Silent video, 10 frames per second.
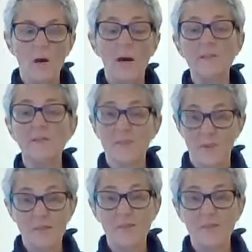
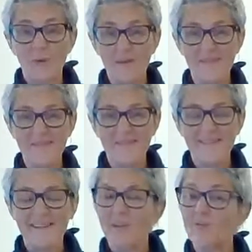unsalted butter.
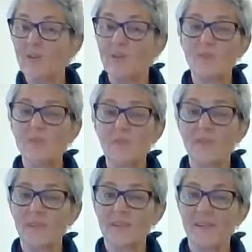You can use
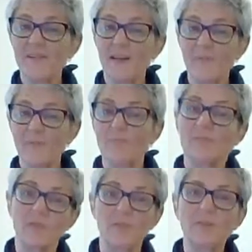salted to have a
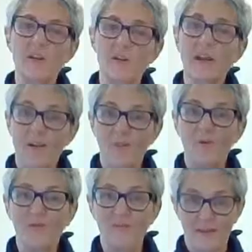saltier
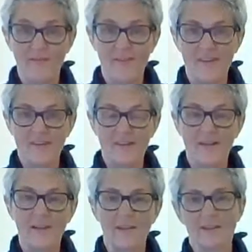caramel flavor,
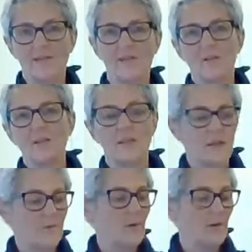right? Like salted
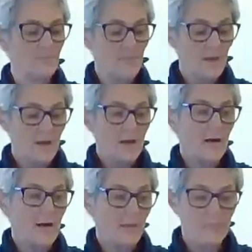caramel.
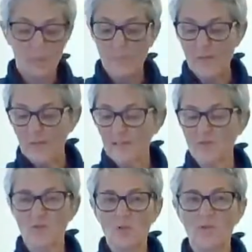But because
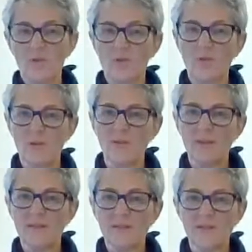there's so few
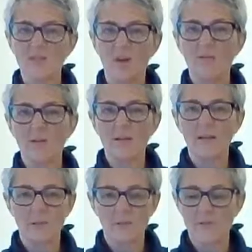ingredients, the salt really
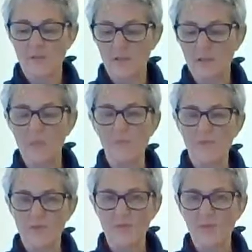
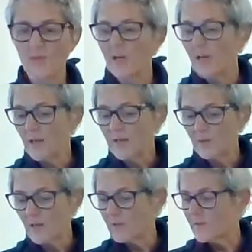comes through.
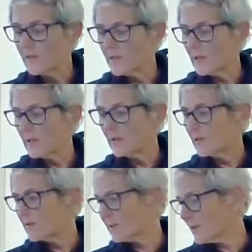So I used
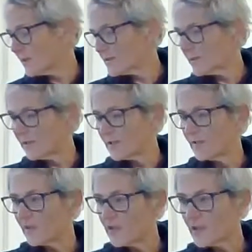an
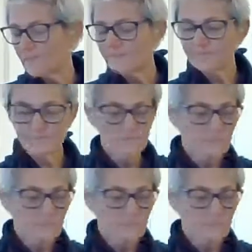unsalted version.